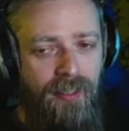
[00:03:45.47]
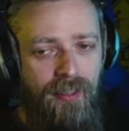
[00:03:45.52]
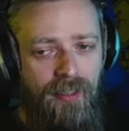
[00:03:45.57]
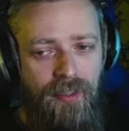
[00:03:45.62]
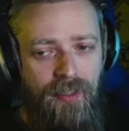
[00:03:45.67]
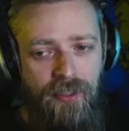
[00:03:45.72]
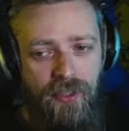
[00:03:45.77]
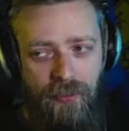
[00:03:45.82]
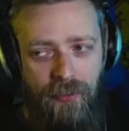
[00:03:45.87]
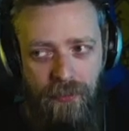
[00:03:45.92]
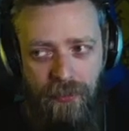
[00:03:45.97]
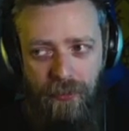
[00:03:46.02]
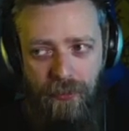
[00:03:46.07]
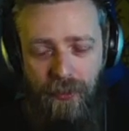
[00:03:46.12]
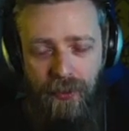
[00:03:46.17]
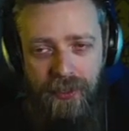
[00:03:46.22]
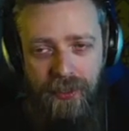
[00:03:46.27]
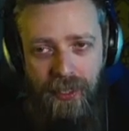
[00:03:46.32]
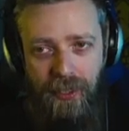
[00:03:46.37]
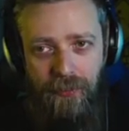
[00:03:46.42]
So I'm
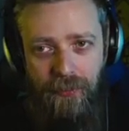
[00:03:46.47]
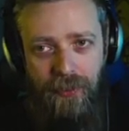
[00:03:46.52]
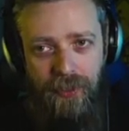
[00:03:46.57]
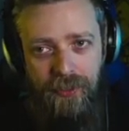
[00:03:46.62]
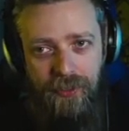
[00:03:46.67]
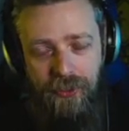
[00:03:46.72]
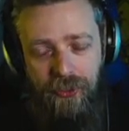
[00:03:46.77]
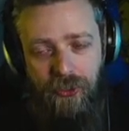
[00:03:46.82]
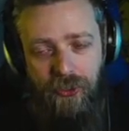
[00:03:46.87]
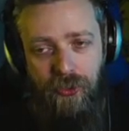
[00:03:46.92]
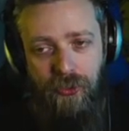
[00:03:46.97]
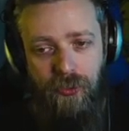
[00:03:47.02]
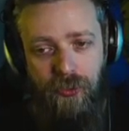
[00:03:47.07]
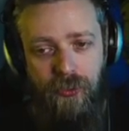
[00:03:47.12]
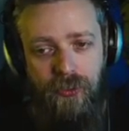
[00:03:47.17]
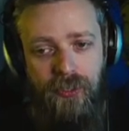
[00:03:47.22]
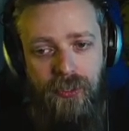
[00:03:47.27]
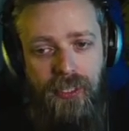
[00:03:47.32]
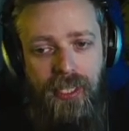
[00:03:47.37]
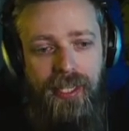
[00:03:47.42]
throwing that one
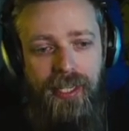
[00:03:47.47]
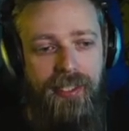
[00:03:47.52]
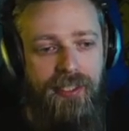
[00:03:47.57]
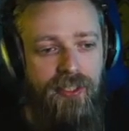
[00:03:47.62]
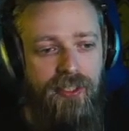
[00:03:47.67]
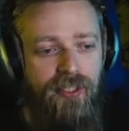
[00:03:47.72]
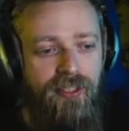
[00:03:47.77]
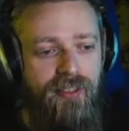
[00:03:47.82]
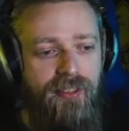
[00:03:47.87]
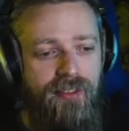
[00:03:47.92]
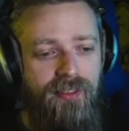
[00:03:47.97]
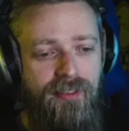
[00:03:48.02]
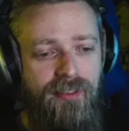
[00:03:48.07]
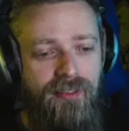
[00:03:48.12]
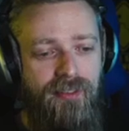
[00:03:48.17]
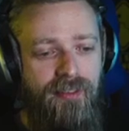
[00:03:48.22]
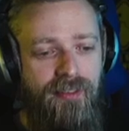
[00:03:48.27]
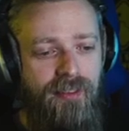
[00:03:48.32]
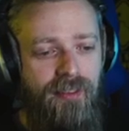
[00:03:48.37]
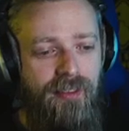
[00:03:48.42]
too late.
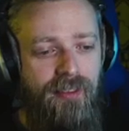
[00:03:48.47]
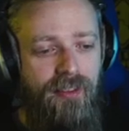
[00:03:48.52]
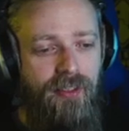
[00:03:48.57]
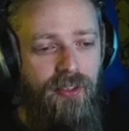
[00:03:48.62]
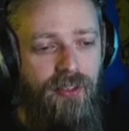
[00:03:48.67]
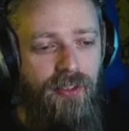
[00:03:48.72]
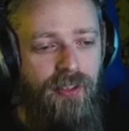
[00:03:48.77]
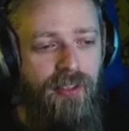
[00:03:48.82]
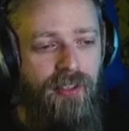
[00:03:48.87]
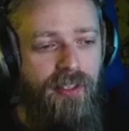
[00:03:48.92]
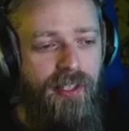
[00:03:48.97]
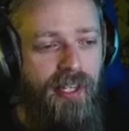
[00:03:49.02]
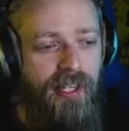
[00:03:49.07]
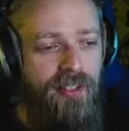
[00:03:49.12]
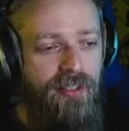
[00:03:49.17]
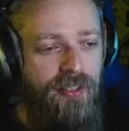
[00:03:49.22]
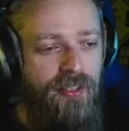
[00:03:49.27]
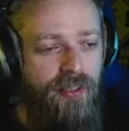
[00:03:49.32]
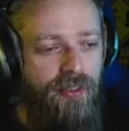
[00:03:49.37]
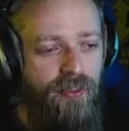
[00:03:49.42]
You know, in
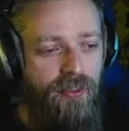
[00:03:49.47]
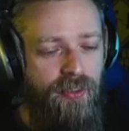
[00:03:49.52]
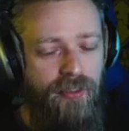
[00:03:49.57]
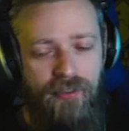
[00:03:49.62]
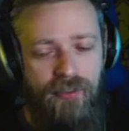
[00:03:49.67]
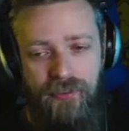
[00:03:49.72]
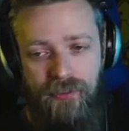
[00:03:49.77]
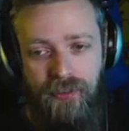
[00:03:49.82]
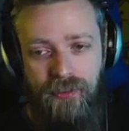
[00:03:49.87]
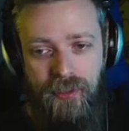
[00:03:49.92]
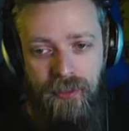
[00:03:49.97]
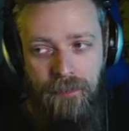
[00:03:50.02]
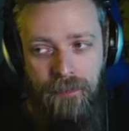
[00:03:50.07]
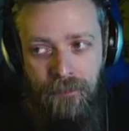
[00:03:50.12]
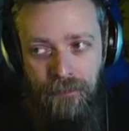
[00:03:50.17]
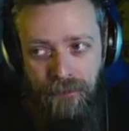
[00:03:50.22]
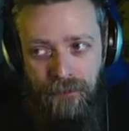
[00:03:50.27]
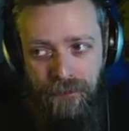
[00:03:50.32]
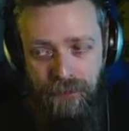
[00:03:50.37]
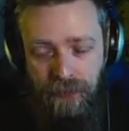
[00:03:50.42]
case you're not
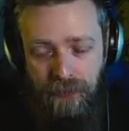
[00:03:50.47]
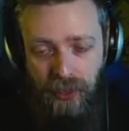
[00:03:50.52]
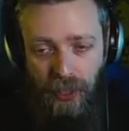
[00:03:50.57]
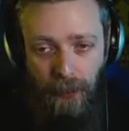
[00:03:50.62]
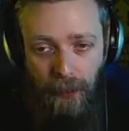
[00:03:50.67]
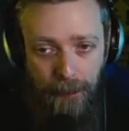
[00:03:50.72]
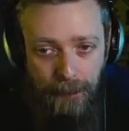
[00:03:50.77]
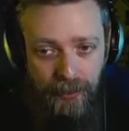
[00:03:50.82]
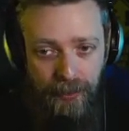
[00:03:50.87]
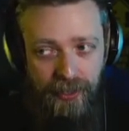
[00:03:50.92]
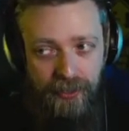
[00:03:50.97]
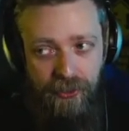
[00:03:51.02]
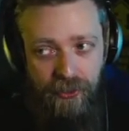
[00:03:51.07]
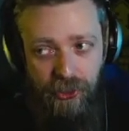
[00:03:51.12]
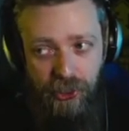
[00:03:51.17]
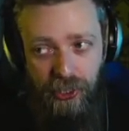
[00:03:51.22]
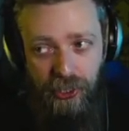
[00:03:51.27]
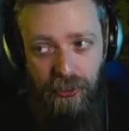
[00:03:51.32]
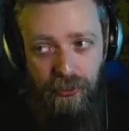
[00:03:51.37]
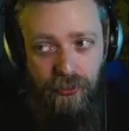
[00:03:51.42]
a big
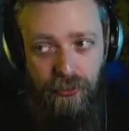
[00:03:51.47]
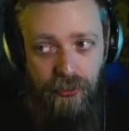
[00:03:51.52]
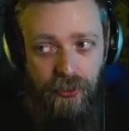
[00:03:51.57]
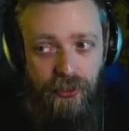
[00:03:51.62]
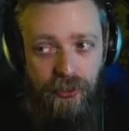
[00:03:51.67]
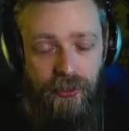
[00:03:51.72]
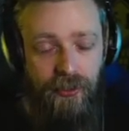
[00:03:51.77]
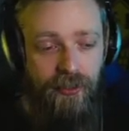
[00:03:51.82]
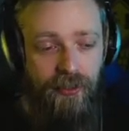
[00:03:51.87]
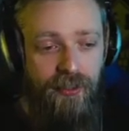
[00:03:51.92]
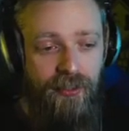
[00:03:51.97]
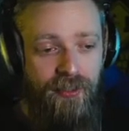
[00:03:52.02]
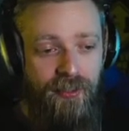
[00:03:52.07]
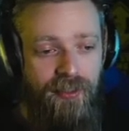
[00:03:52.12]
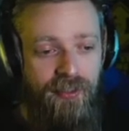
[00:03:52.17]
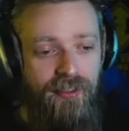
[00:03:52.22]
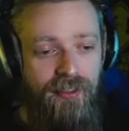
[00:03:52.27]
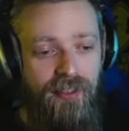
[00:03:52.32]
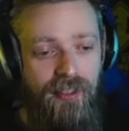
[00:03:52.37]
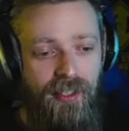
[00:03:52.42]
shell nerd
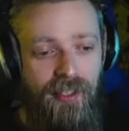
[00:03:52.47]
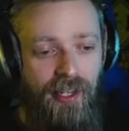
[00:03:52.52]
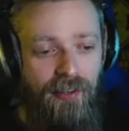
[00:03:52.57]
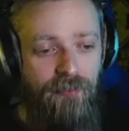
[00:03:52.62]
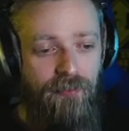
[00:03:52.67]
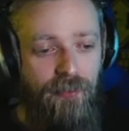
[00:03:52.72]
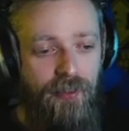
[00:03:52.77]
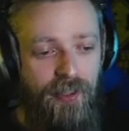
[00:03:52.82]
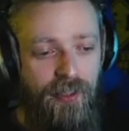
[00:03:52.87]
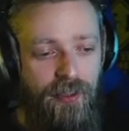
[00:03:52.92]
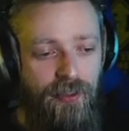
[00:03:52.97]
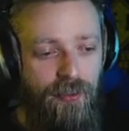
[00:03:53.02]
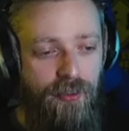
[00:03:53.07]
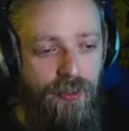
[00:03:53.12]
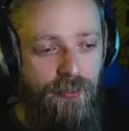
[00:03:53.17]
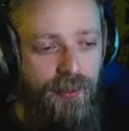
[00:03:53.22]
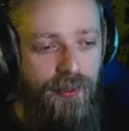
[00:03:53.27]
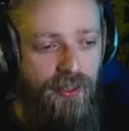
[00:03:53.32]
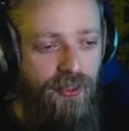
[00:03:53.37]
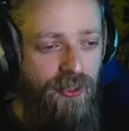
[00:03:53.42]
and haven't really
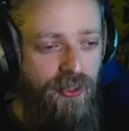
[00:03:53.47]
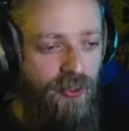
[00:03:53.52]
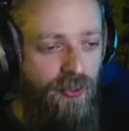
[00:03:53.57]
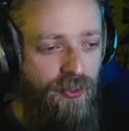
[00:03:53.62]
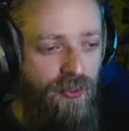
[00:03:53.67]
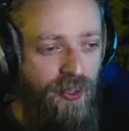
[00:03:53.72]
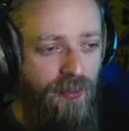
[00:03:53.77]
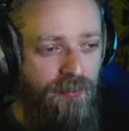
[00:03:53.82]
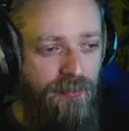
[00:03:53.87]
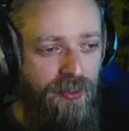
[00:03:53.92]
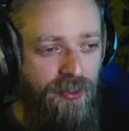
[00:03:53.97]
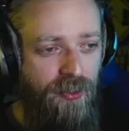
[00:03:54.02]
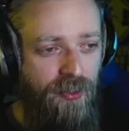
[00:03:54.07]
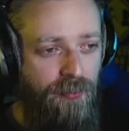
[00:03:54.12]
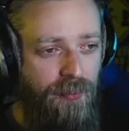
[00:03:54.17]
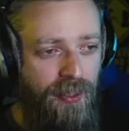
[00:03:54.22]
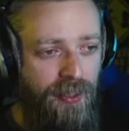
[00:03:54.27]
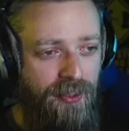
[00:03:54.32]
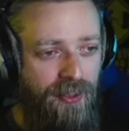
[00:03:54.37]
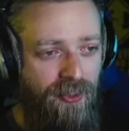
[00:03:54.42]
thought about shell jumps too
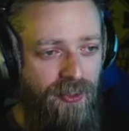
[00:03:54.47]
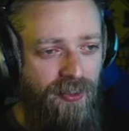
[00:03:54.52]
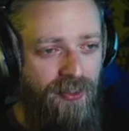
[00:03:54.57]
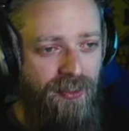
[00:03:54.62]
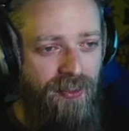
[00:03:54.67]
much,